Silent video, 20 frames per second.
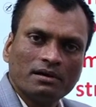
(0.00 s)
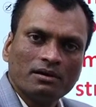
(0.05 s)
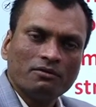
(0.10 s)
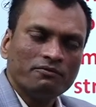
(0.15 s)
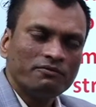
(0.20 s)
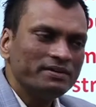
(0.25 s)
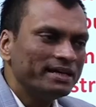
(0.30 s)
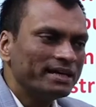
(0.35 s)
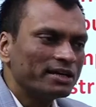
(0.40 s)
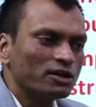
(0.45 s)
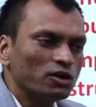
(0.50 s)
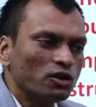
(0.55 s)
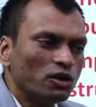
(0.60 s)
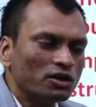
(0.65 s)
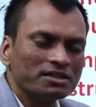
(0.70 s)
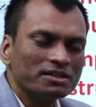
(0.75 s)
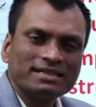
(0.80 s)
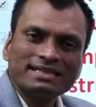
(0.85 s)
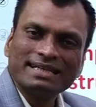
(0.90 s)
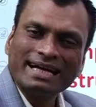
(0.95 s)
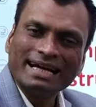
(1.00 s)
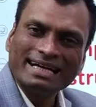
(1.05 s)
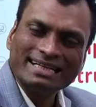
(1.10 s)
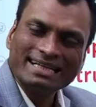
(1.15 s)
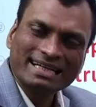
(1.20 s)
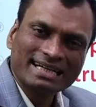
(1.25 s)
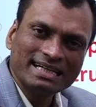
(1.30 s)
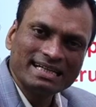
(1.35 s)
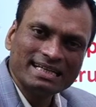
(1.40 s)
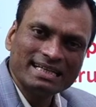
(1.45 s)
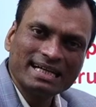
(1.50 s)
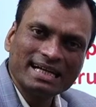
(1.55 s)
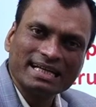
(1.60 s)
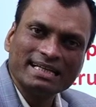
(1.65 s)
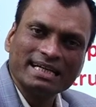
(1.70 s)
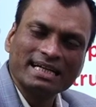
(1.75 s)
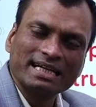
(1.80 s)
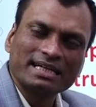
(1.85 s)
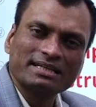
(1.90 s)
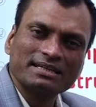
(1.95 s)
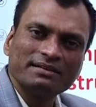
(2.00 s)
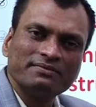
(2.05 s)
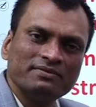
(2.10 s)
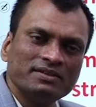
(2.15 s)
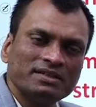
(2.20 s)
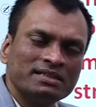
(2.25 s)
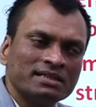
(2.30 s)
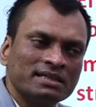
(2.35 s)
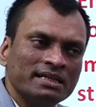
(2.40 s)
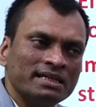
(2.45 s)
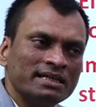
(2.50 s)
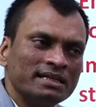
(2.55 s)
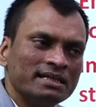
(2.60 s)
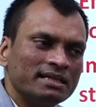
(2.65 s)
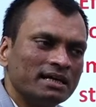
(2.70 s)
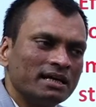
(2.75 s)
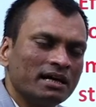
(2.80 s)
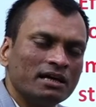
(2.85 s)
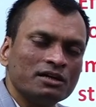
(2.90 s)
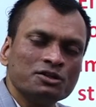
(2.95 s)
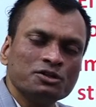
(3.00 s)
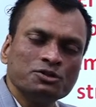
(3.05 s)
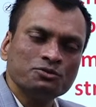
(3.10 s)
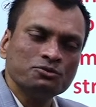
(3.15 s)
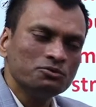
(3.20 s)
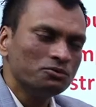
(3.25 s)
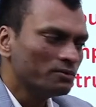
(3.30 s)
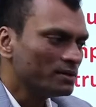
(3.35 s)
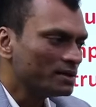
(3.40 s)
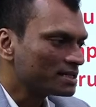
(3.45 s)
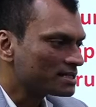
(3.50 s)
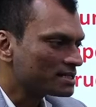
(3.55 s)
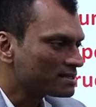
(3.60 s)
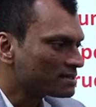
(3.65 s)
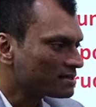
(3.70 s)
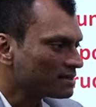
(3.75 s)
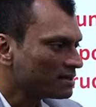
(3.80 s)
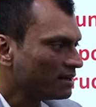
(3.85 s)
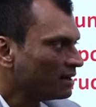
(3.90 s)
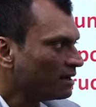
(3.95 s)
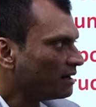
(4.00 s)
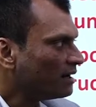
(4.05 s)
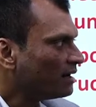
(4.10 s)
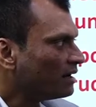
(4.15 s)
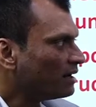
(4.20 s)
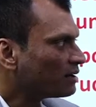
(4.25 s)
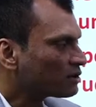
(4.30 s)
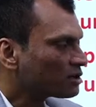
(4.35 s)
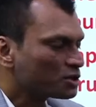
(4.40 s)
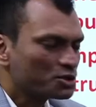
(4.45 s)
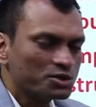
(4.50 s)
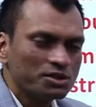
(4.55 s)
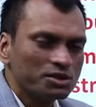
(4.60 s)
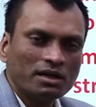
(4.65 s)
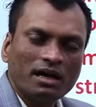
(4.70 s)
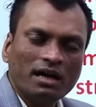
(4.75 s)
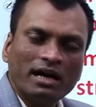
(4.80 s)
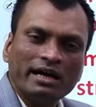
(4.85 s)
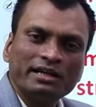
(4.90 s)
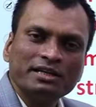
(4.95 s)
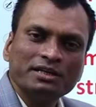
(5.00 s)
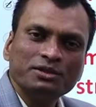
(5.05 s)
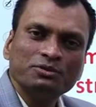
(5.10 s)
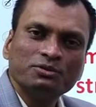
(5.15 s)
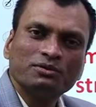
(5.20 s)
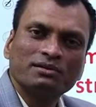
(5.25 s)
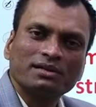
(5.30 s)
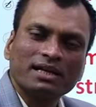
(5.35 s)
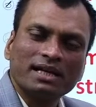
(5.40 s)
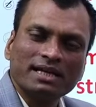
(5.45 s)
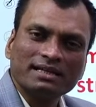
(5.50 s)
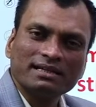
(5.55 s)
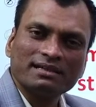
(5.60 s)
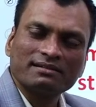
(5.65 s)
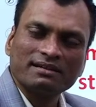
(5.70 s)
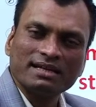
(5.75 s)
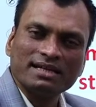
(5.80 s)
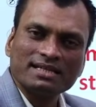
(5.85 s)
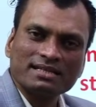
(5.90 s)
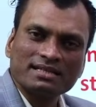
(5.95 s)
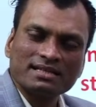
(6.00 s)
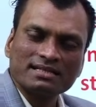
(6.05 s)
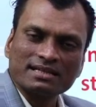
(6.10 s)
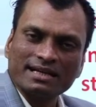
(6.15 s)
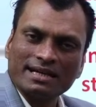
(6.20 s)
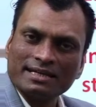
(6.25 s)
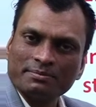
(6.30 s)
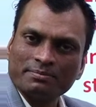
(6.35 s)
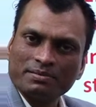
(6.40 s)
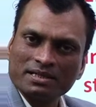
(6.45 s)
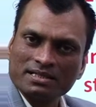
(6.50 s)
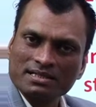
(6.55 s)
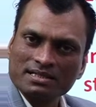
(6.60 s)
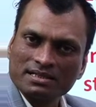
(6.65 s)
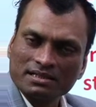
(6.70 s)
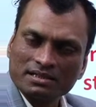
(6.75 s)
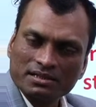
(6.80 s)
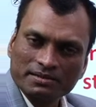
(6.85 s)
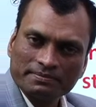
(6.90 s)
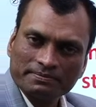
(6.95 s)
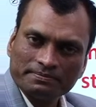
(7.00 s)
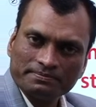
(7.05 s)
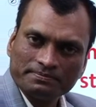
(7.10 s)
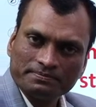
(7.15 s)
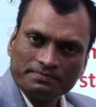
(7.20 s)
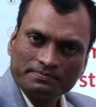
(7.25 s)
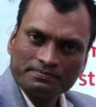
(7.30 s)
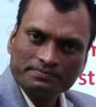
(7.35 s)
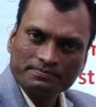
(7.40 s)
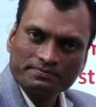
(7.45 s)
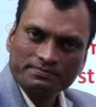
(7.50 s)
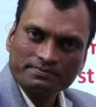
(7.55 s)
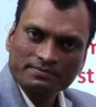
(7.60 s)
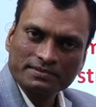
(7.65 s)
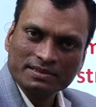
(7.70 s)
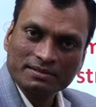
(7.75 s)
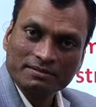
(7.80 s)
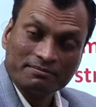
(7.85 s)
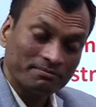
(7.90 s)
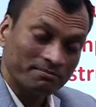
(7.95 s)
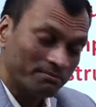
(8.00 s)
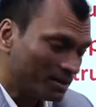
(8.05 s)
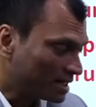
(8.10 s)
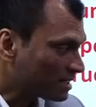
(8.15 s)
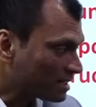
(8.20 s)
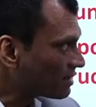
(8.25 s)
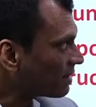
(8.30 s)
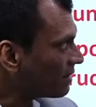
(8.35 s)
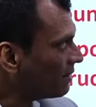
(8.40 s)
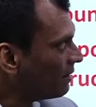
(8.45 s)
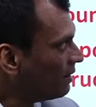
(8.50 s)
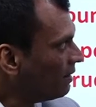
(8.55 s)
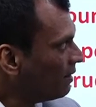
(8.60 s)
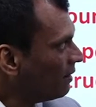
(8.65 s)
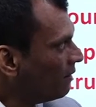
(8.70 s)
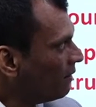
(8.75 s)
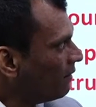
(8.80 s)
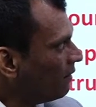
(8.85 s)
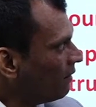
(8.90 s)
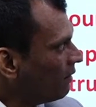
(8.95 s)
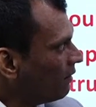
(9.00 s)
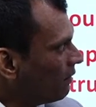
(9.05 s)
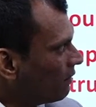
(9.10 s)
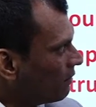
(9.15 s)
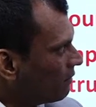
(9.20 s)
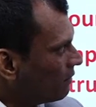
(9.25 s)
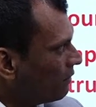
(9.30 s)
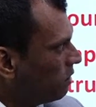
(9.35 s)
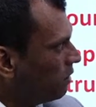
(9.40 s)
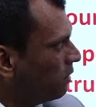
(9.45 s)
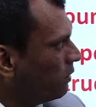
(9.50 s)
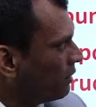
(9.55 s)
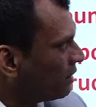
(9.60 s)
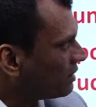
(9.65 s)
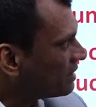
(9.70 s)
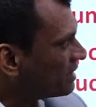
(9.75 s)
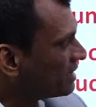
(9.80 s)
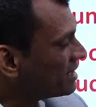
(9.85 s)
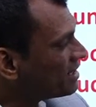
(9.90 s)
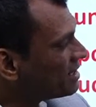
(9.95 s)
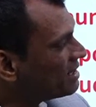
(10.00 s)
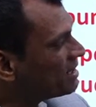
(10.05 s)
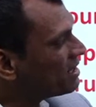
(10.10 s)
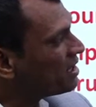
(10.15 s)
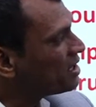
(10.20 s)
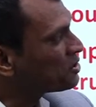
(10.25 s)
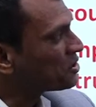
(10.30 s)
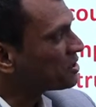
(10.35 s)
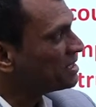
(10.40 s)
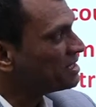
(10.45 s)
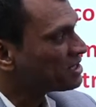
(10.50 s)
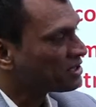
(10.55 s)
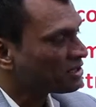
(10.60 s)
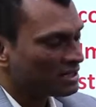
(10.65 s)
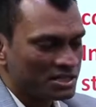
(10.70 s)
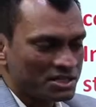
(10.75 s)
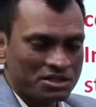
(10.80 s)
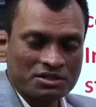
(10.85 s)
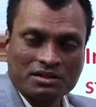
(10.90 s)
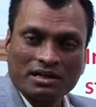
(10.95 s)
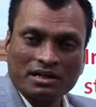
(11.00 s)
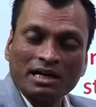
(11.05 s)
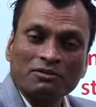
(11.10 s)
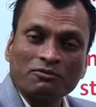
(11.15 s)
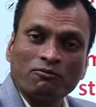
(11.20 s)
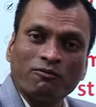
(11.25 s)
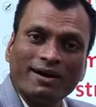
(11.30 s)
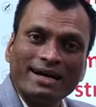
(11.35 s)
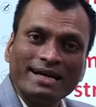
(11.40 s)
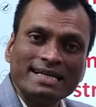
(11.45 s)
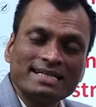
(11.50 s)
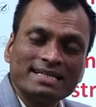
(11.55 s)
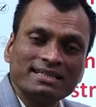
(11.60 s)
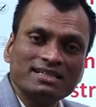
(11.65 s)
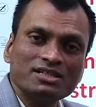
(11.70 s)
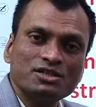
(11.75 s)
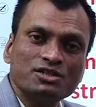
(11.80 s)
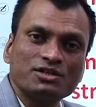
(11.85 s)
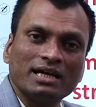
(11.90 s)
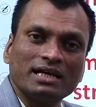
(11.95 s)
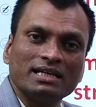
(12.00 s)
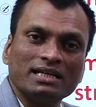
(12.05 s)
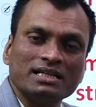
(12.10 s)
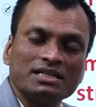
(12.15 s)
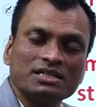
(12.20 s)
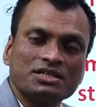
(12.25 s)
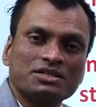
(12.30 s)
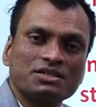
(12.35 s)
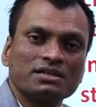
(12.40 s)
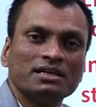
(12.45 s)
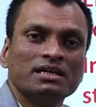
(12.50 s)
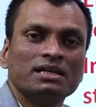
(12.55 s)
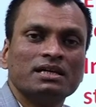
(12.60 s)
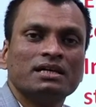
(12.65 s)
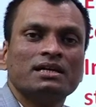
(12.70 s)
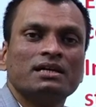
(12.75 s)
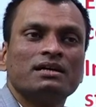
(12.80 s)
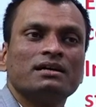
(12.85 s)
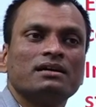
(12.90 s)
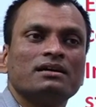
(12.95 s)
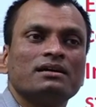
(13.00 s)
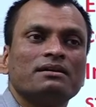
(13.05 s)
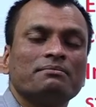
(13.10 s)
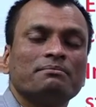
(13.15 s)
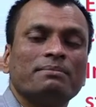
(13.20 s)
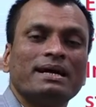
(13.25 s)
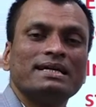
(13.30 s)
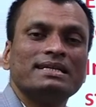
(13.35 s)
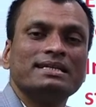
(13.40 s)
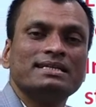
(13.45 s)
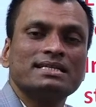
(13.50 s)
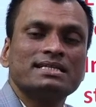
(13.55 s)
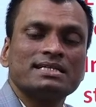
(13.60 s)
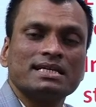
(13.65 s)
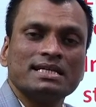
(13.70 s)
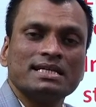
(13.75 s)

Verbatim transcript: we are not directly connected with US, Russia and Ukraine crisis at present. But India's interests are vitally challenged by this